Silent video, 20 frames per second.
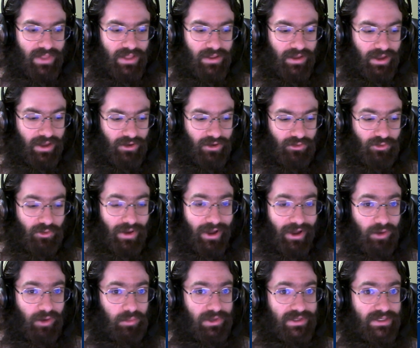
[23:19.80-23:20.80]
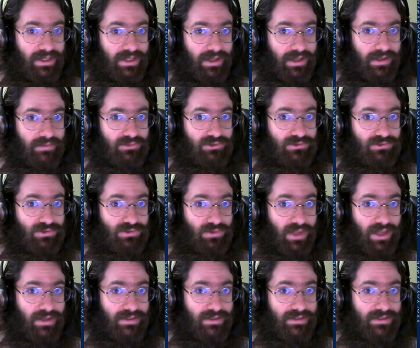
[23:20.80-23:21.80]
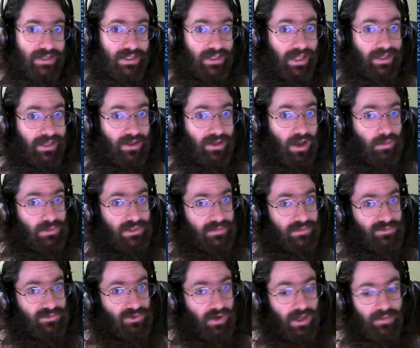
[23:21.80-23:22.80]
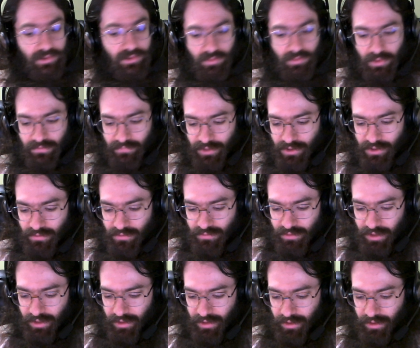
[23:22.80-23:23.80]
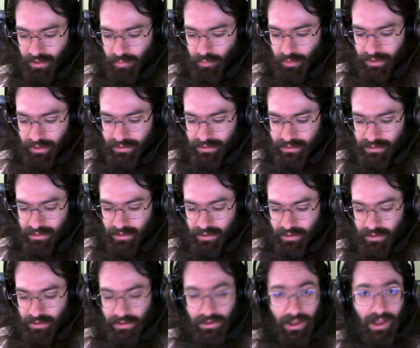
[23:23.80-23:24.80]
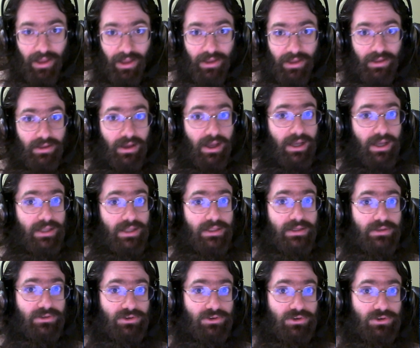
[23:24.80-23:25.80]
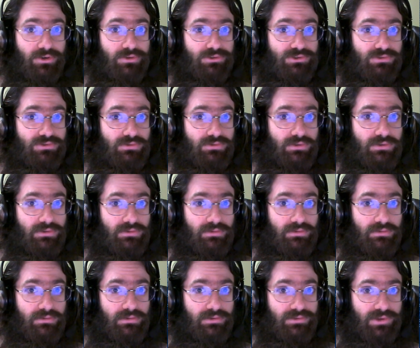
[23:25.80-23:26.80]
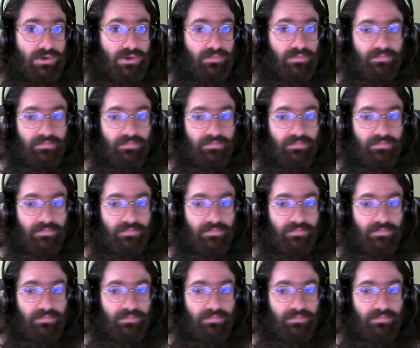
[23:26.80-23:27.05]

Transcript: I don't know how many times it's okay to say like, comment, subscribe in one video, but I highly encourage you to do so.